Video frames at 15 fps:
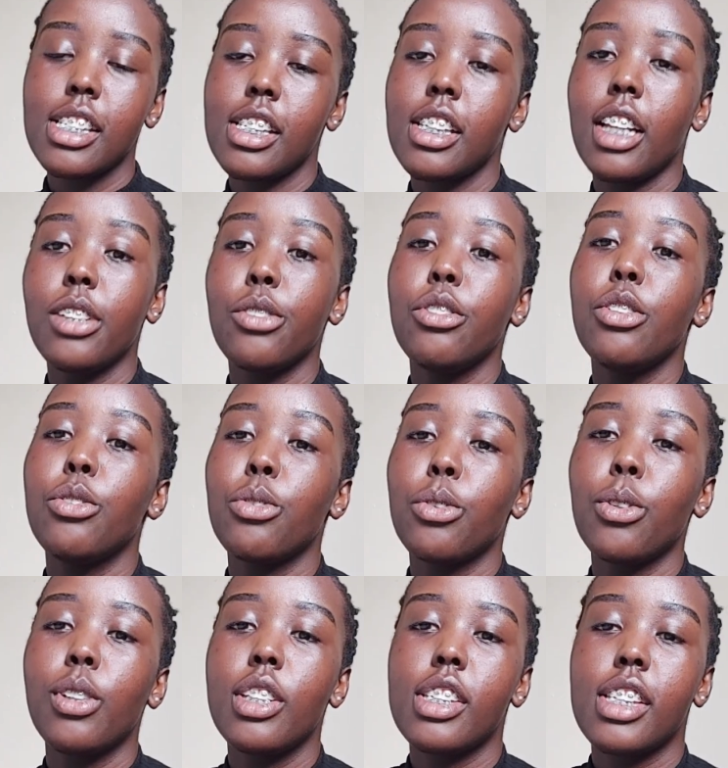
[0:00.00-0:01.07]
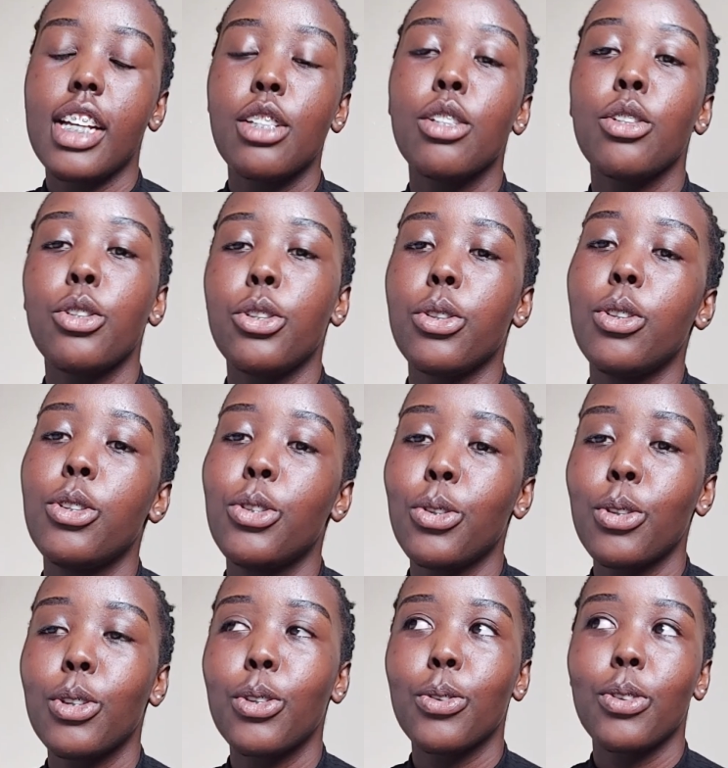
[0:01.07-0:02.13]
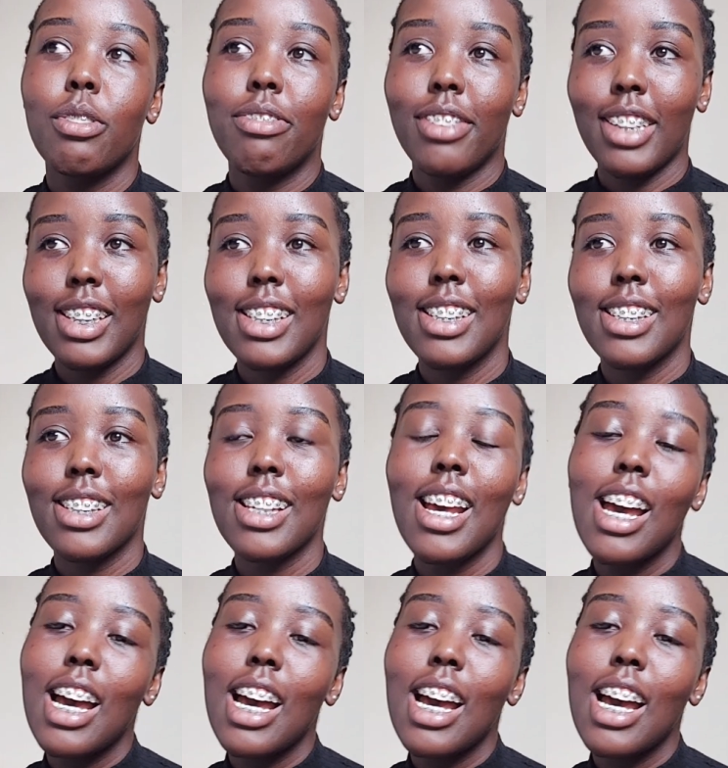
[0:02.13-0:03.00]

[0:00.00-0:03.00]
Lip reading: Thing that you need to know is that you should choose good friends.